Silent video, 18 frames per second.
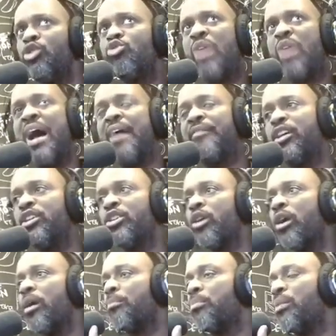You drive
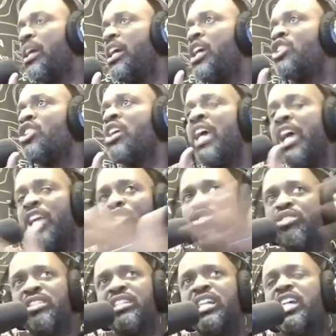under a bridge
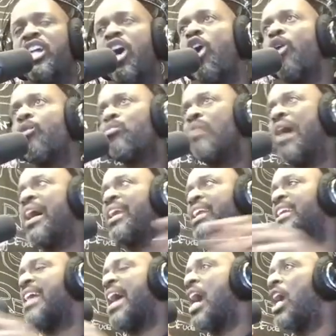and you see it all
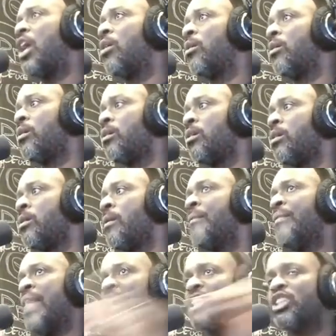rotted out.
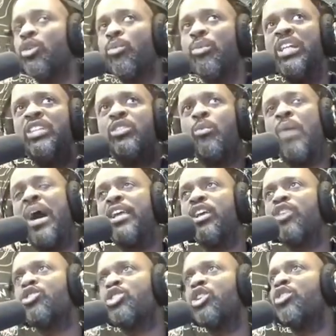That's the reason why
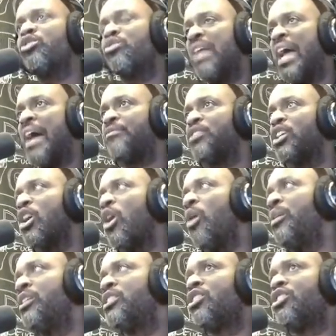your children have to go
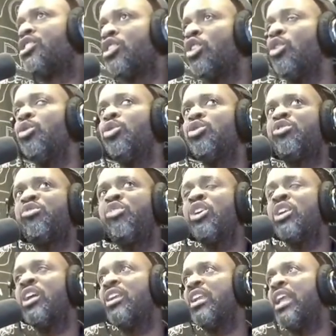into schools
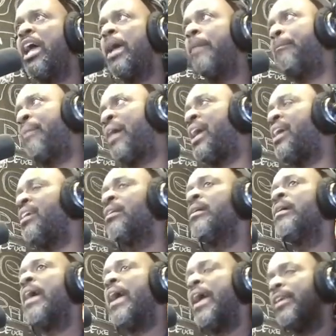full of lead paint
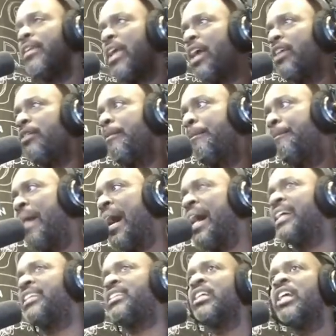and, and
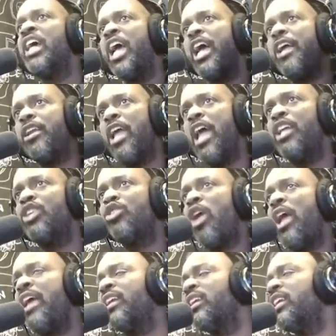mice and, and,
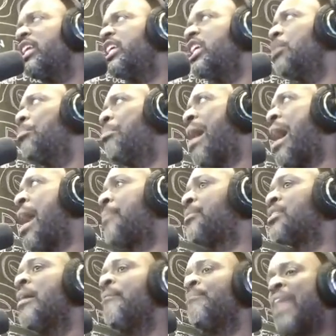and leaky
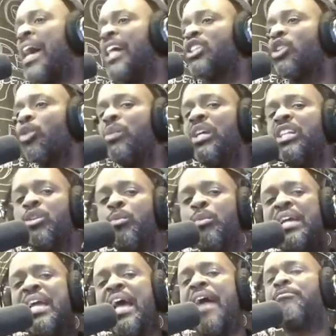pipes. That's the reason
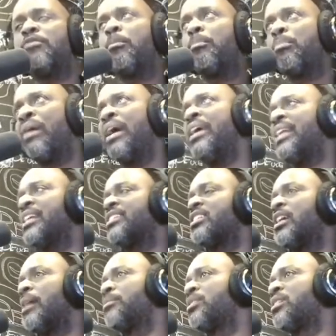we have to pray
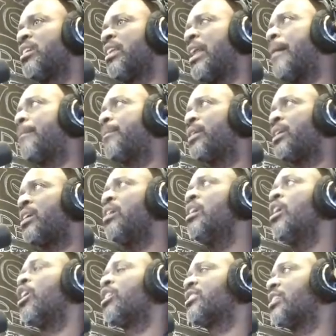that some
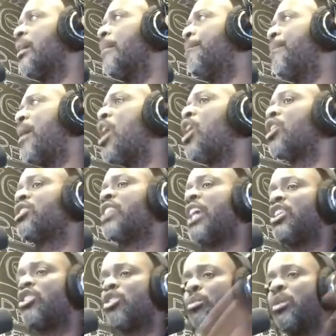celebrity or some ball
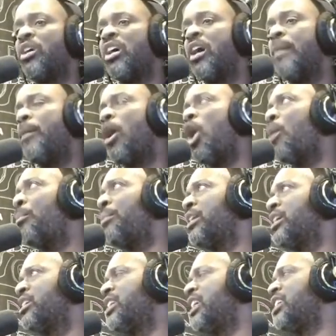chaser will come
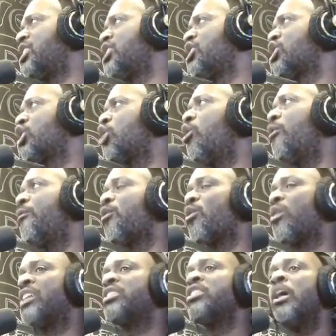open a decent school
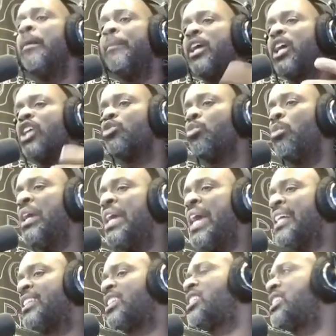for us because
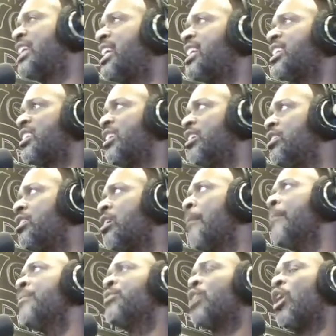we as
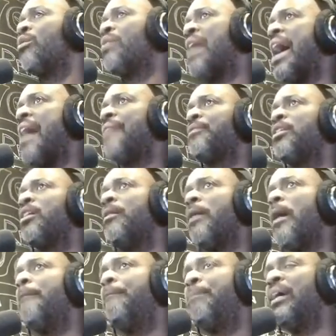citizens don't have
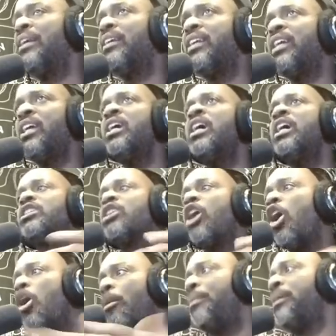the ability
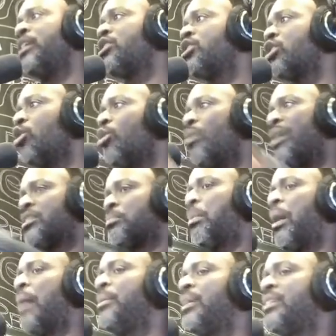to open a school
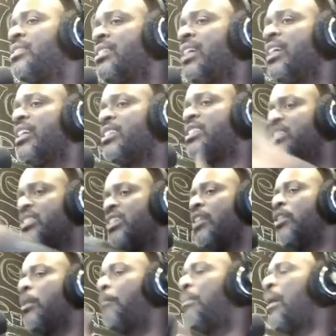as public
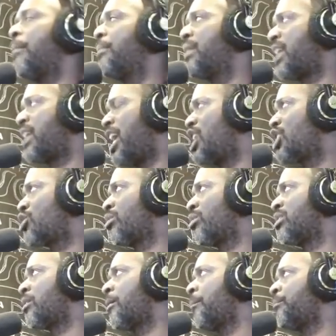citizens in the public
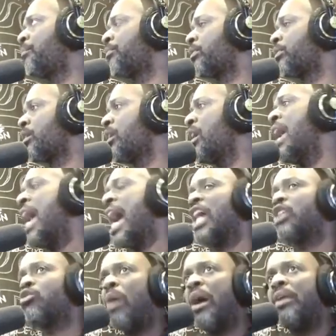interest.
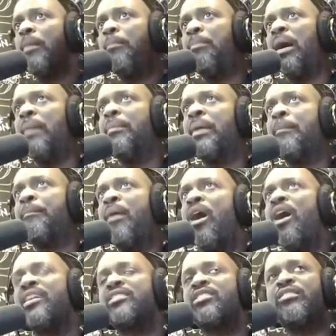That's why the public
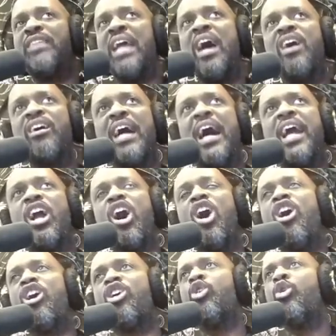parks are now got
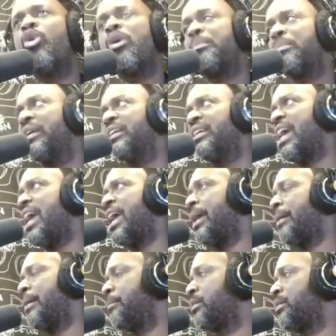all corporate
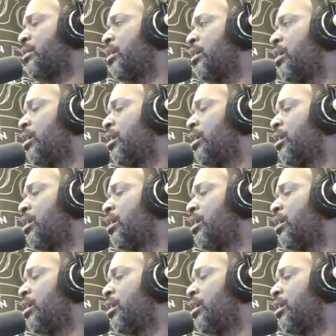names.